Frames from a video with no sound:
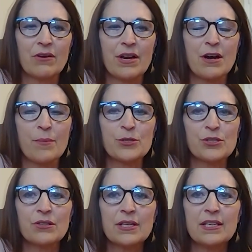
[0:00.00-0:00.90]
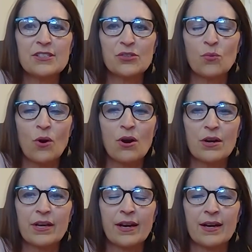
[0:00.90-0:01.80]
great opportunity to
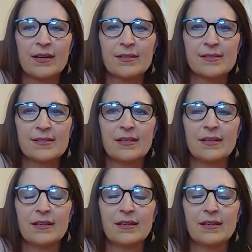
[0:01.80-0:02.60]
work as